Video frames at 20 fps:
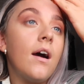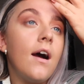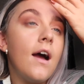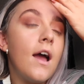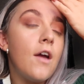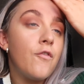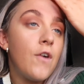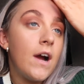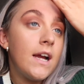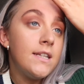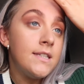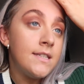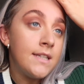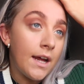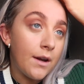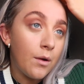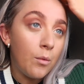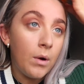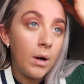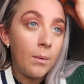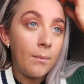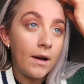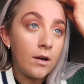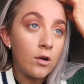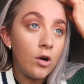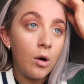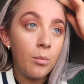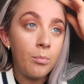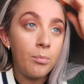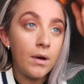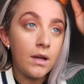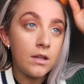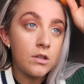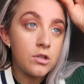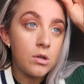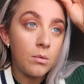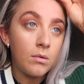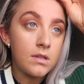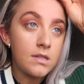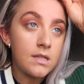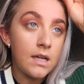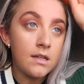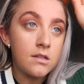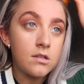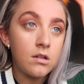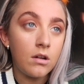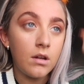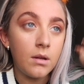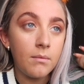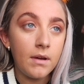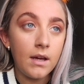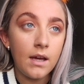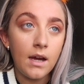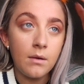if I didn't wear makeup and someone said something to me,